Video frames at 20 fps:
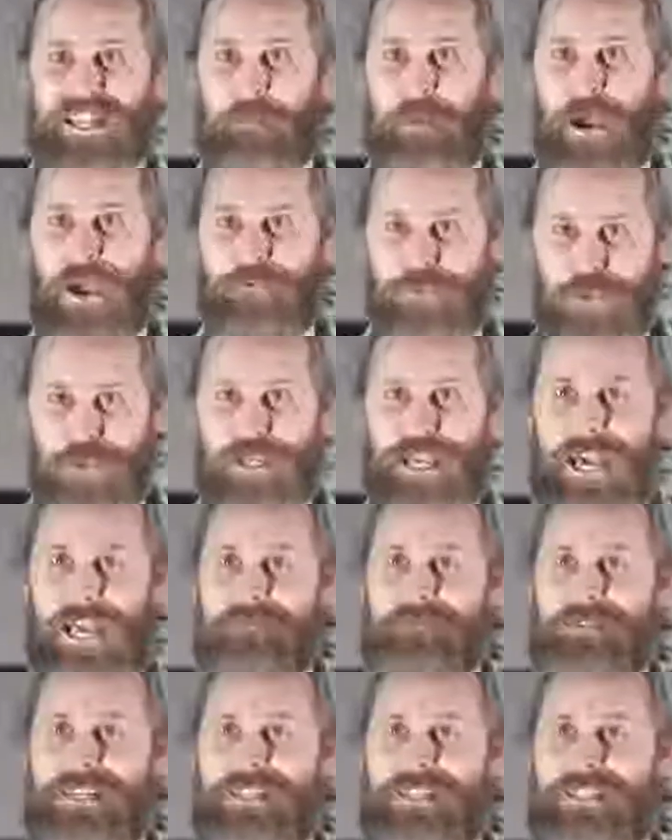about. If you
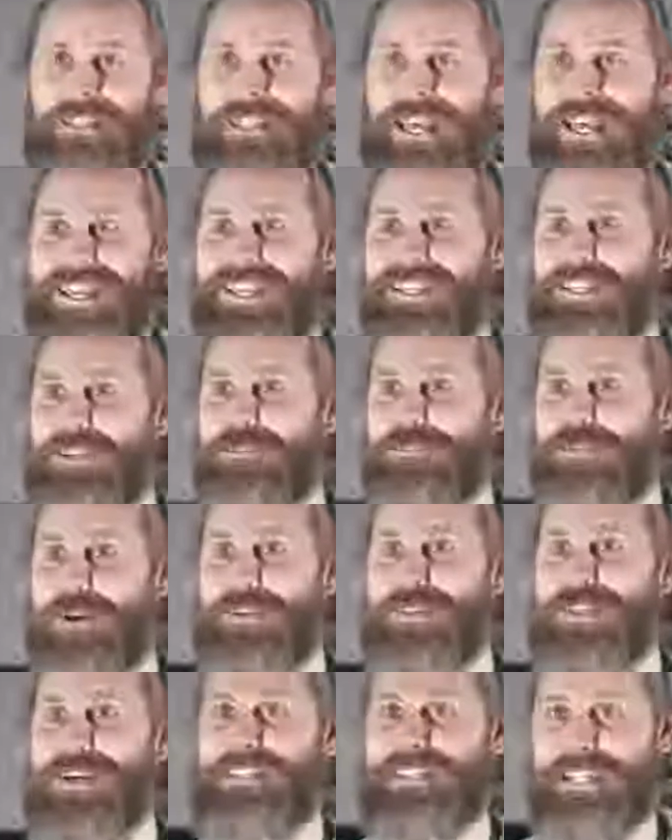came in today and you
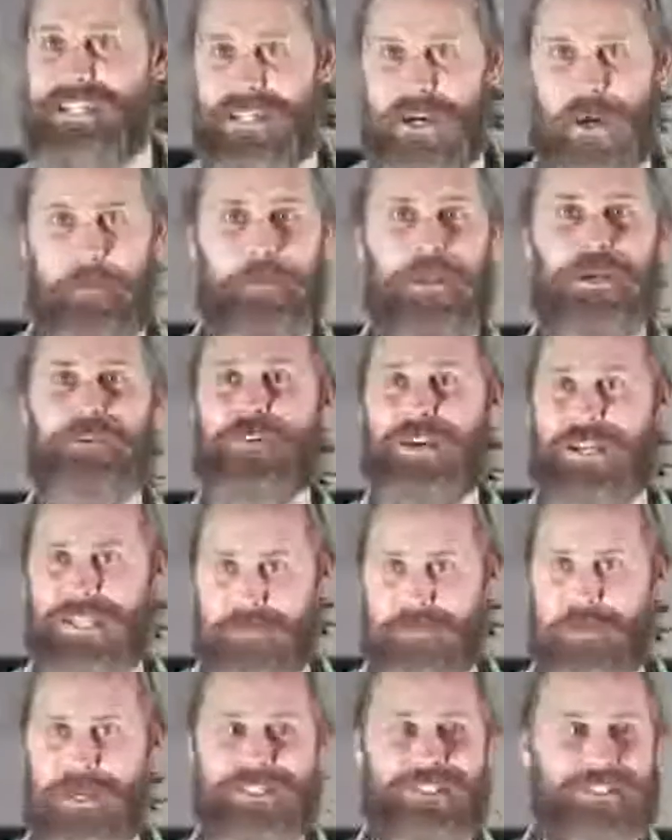felt there's a little bit of
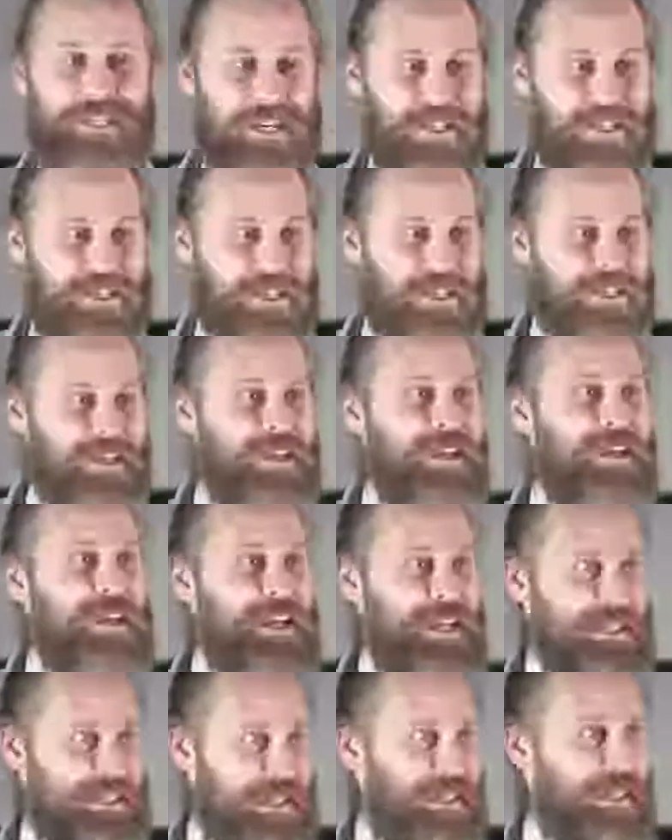expectation,
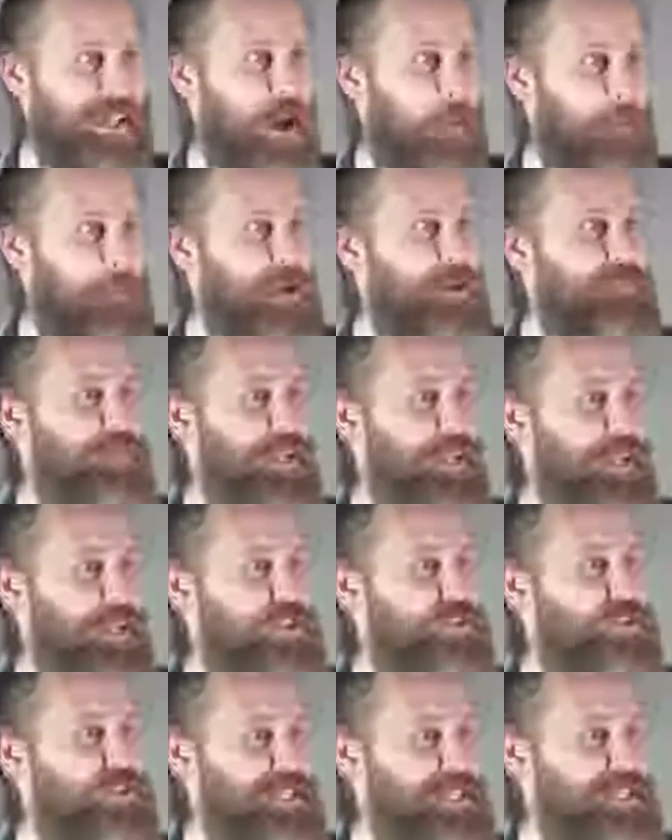there's a little bit of
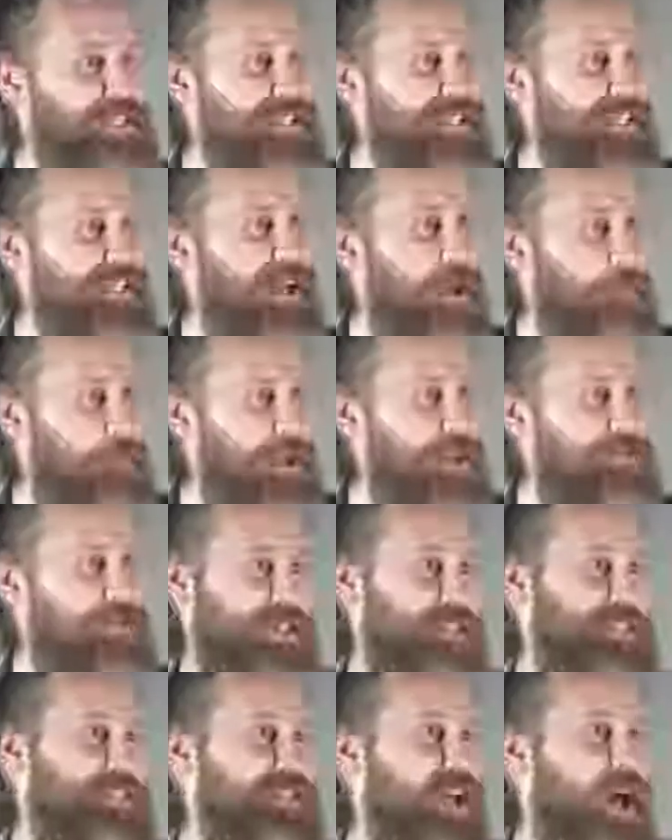electricity, a little bit of
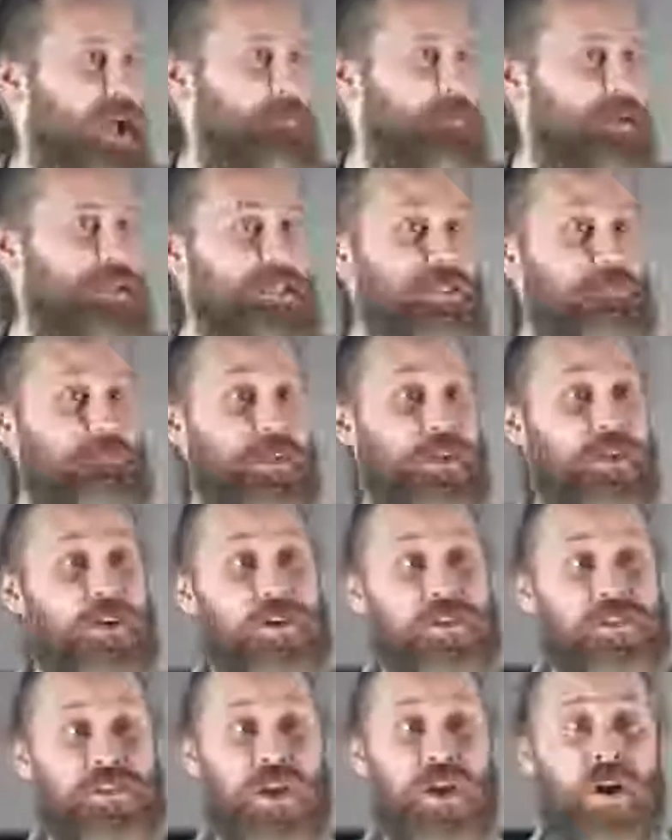excitement, it's
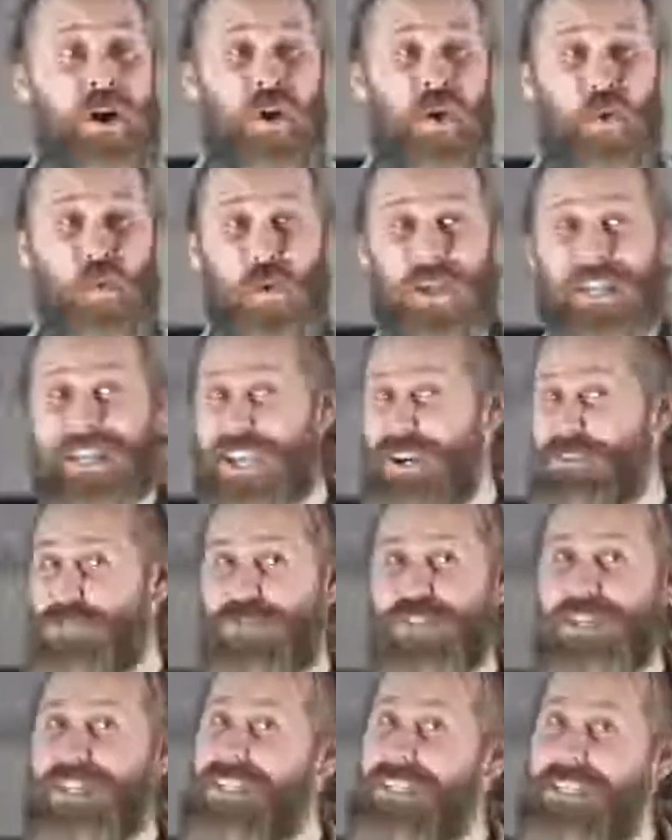because we get
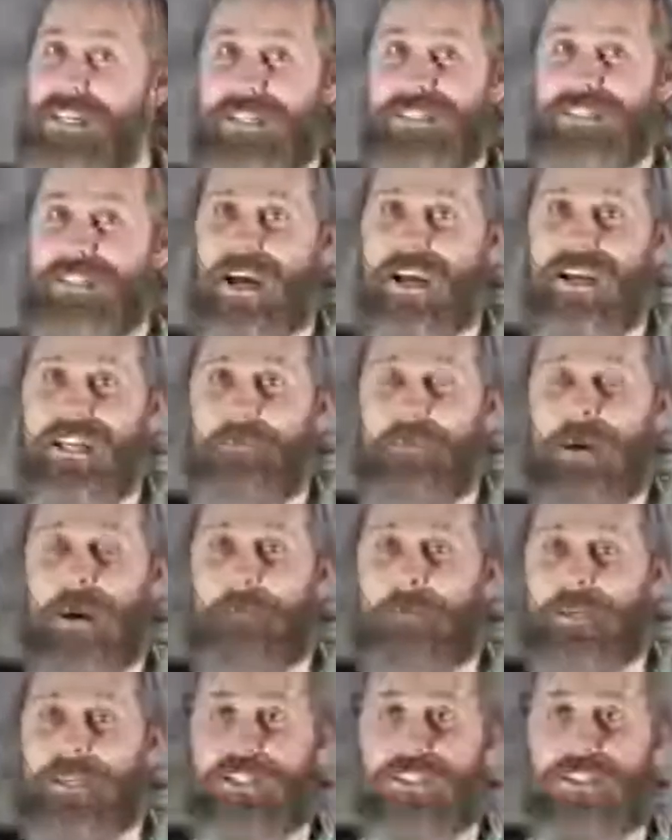really excited
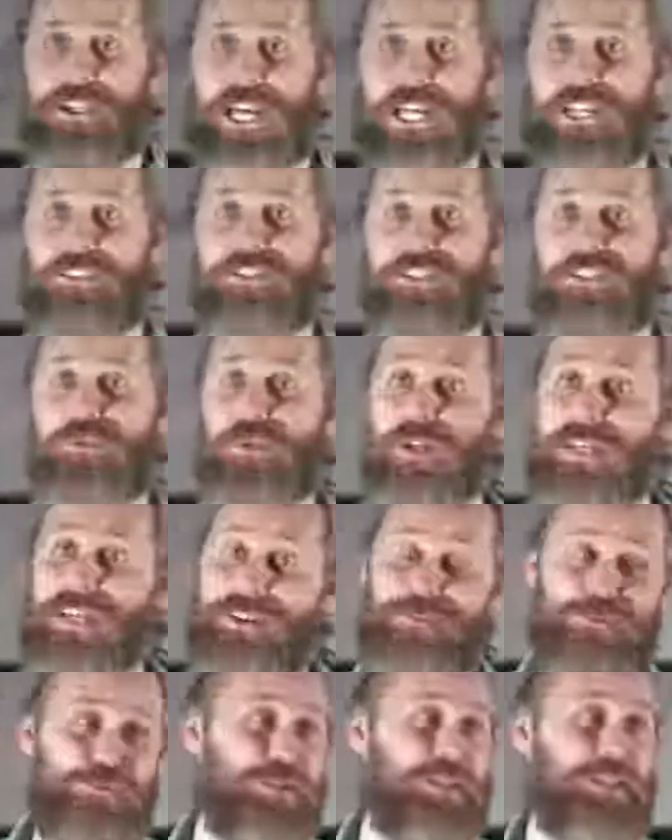about being generous. We
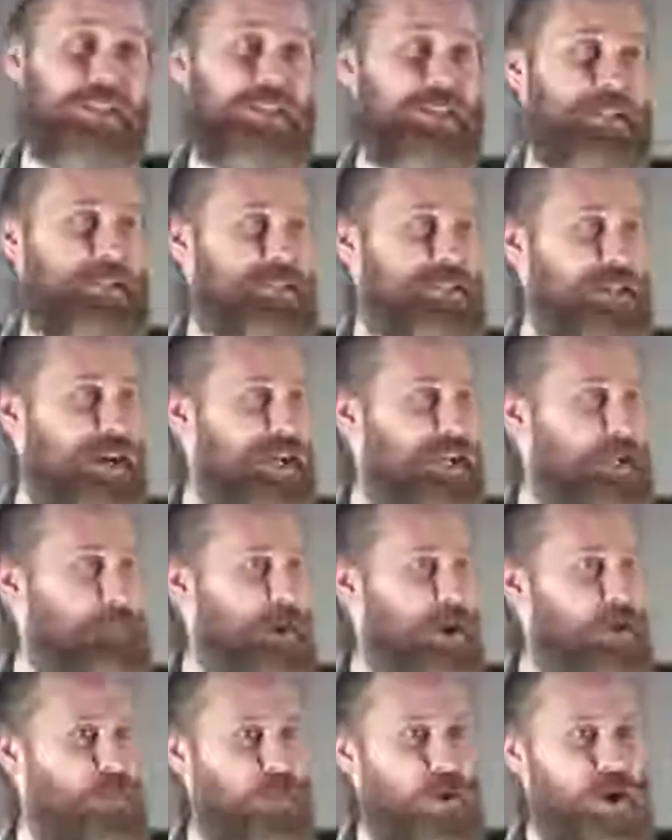get really excited
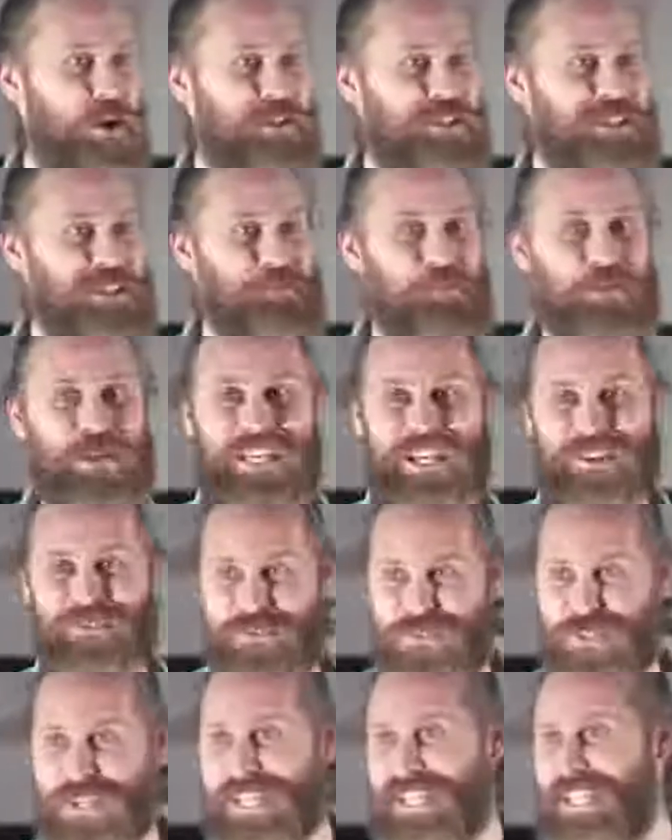about worship. We get
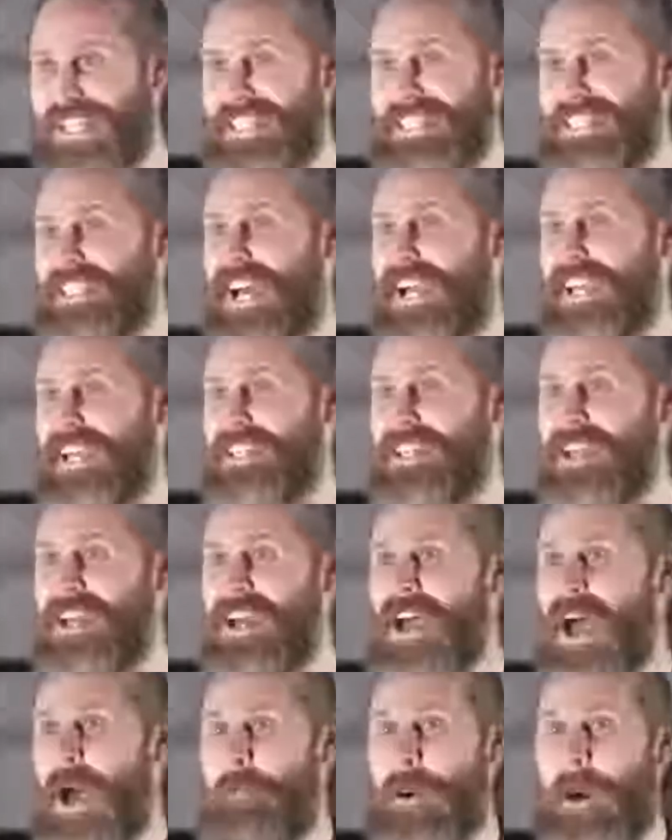really excited
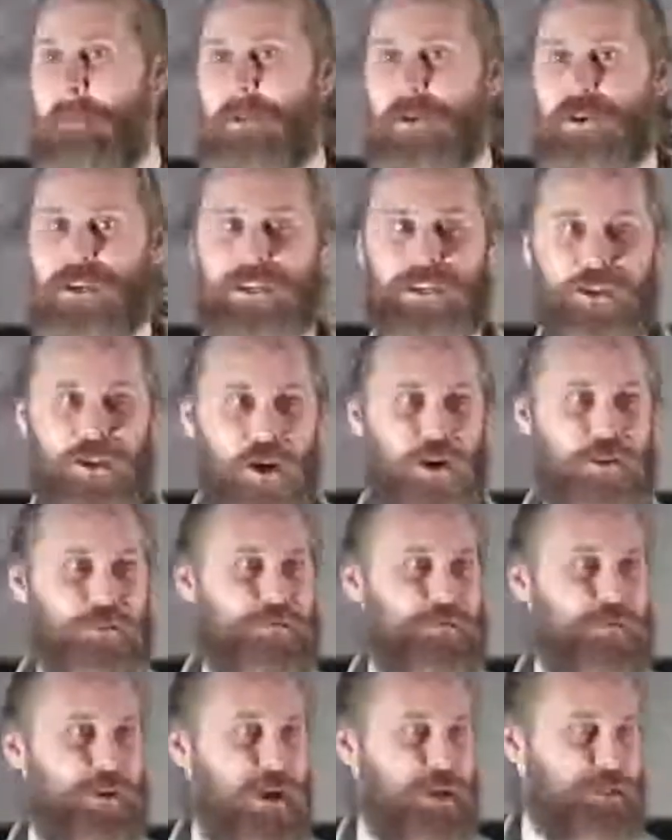about putting God
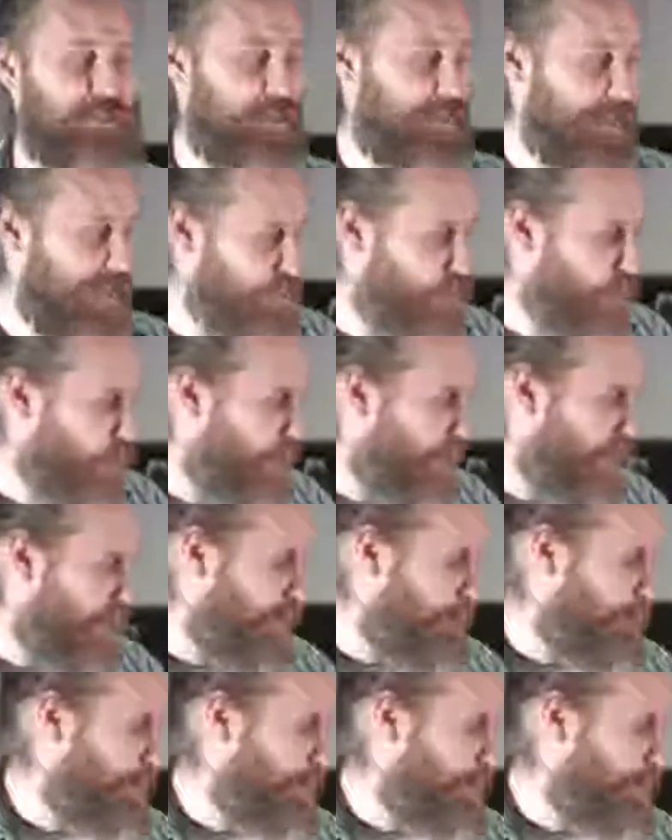first. So that's what we're going to